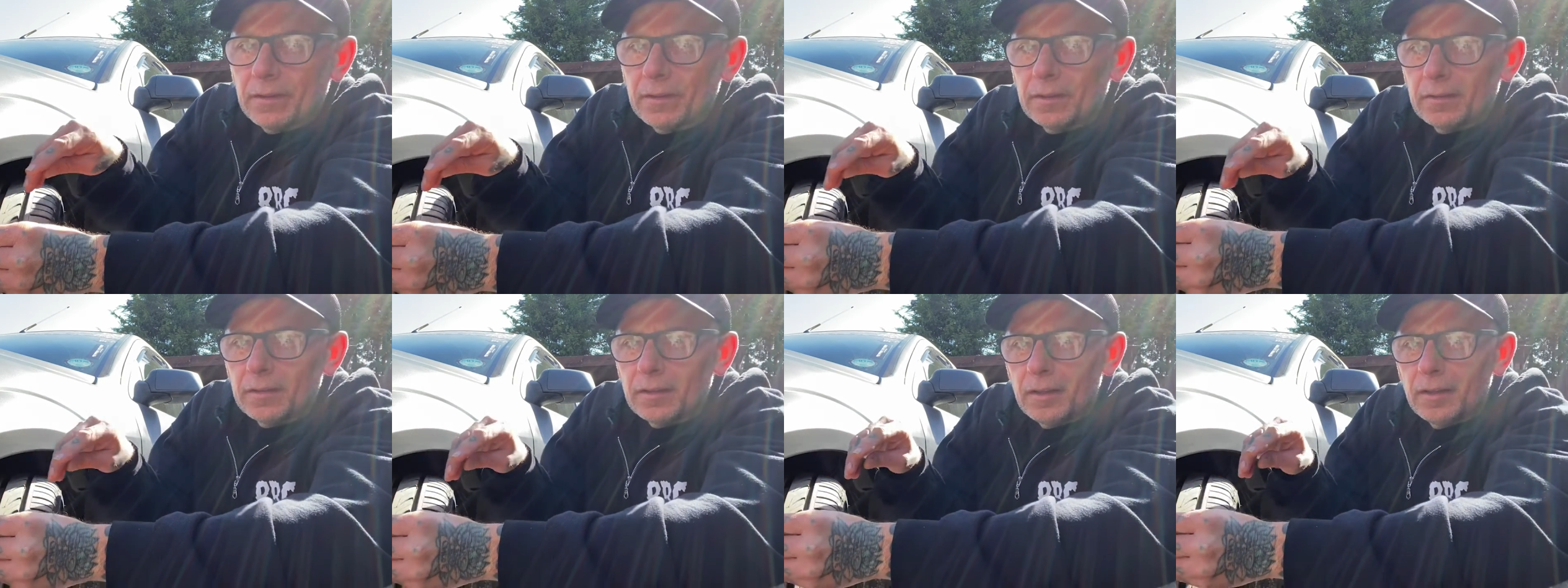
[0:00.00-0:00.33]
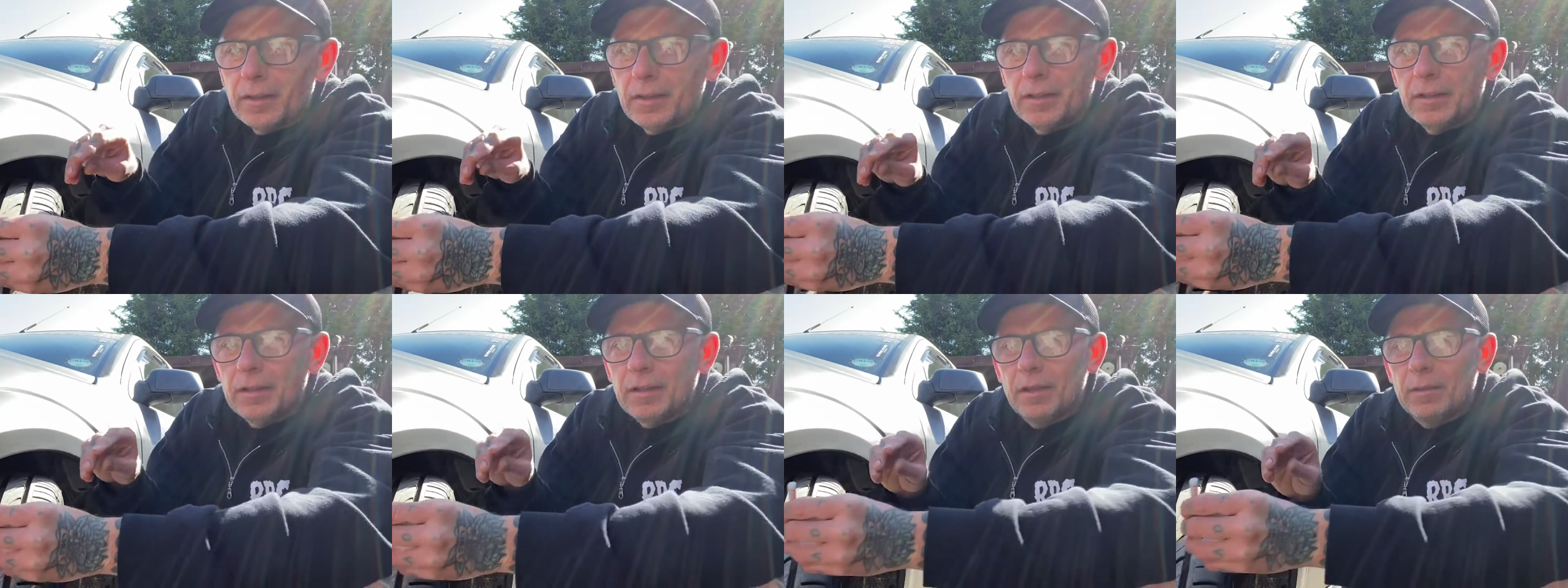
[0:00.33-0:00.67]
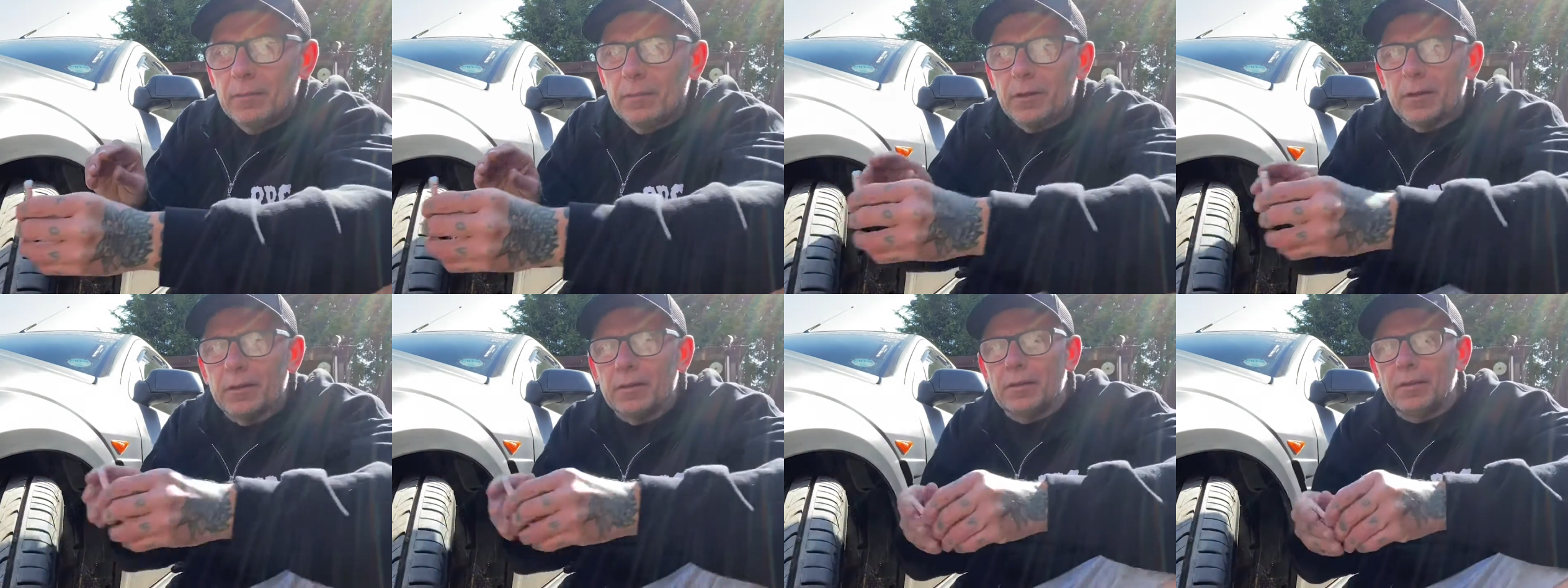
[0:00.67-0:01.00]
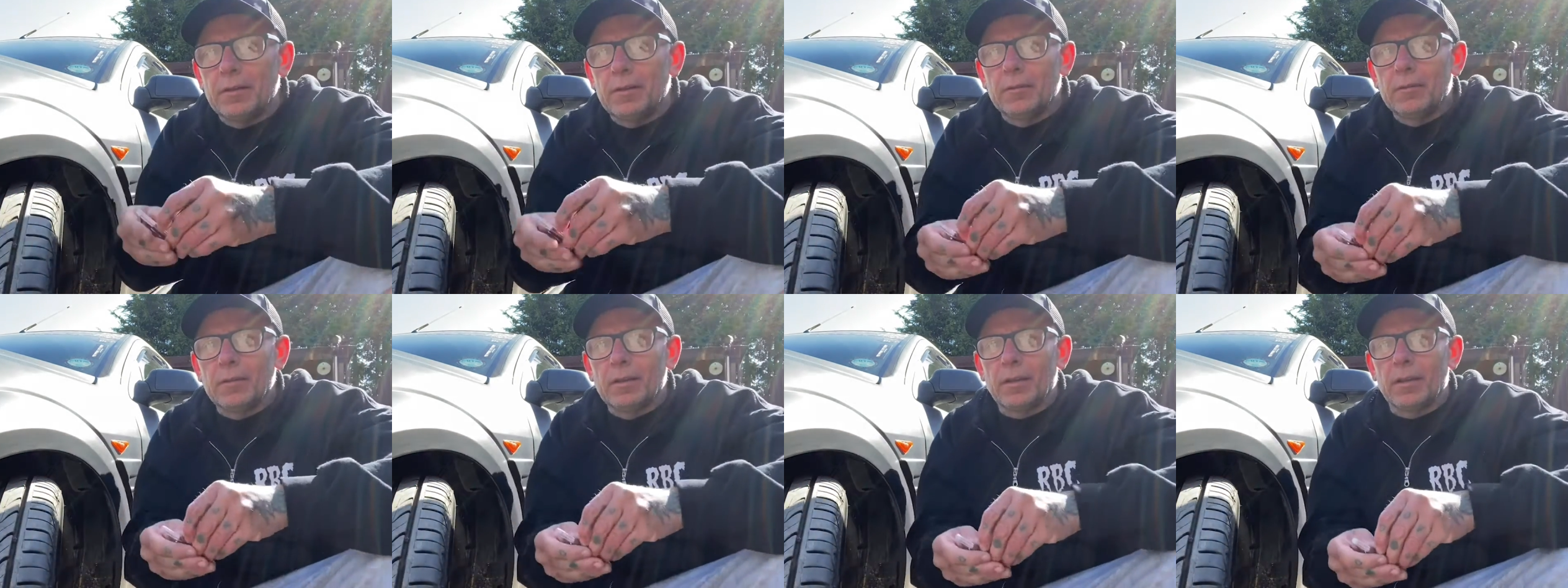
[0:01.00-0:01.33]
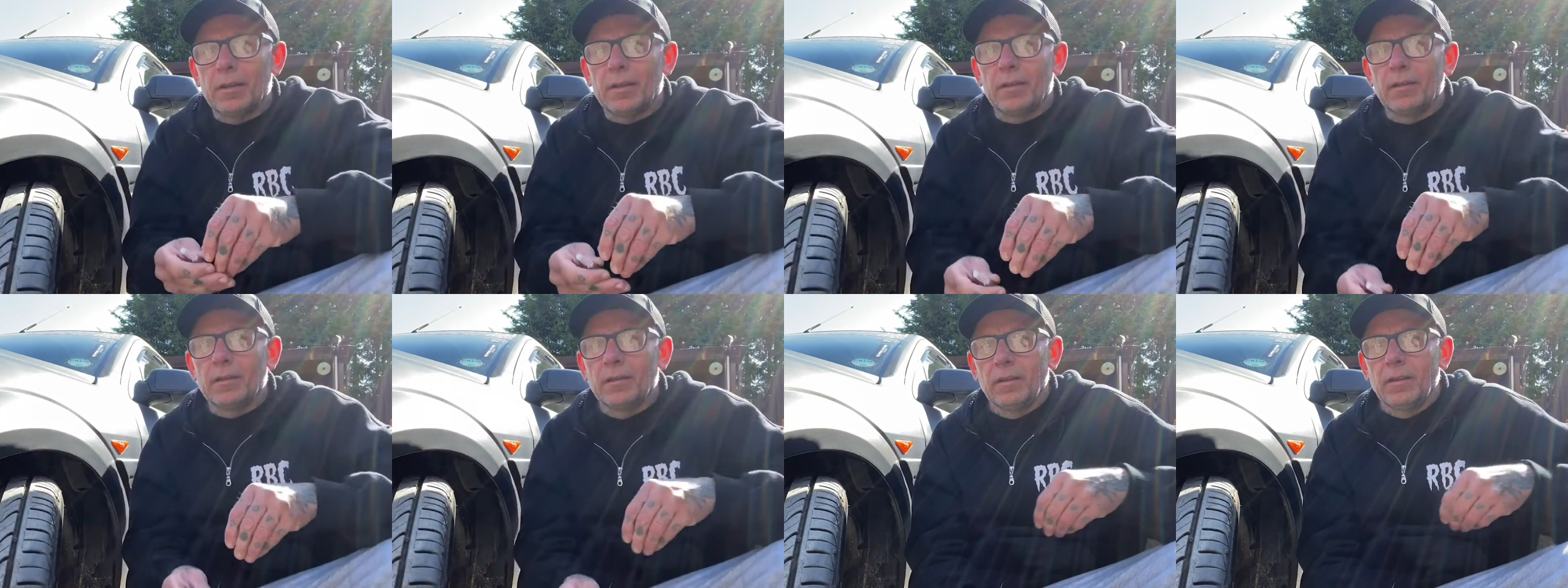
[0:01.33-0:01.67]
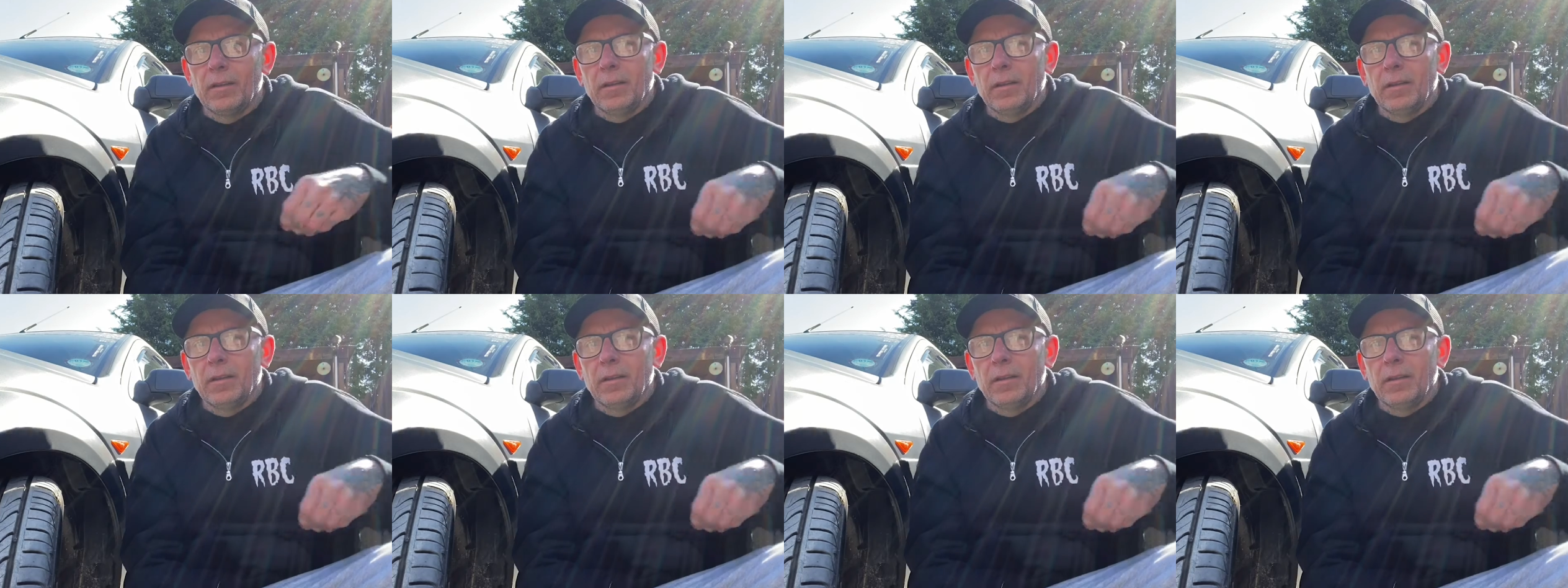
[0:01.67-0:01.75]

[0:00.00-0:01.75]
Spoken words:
The legal limit in the UK